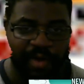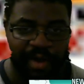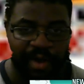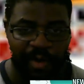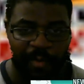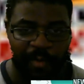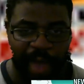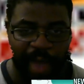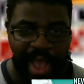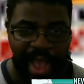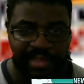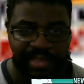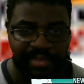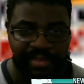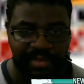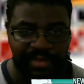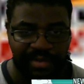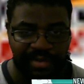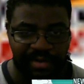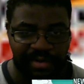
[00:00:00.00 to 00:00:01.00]
Wax
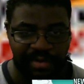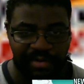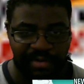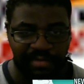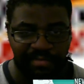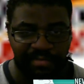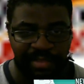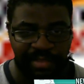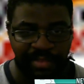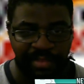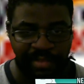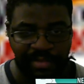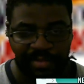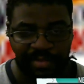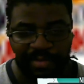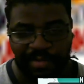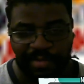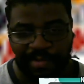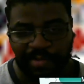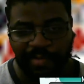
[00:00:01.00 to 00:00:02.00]

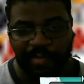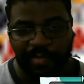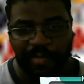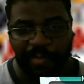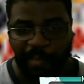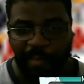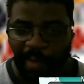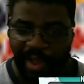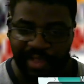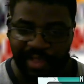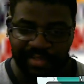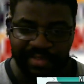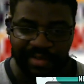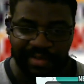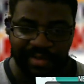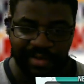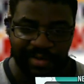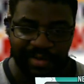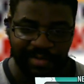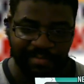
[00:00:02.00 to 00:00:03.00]
wax
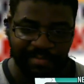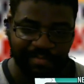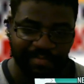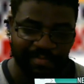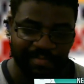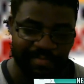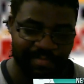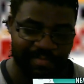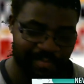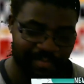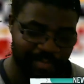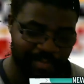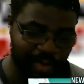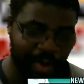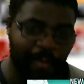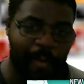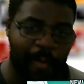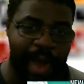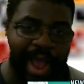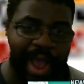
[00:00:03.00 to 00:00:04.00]
Bray
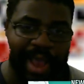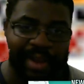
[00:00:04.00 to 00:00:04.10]
Wyatt a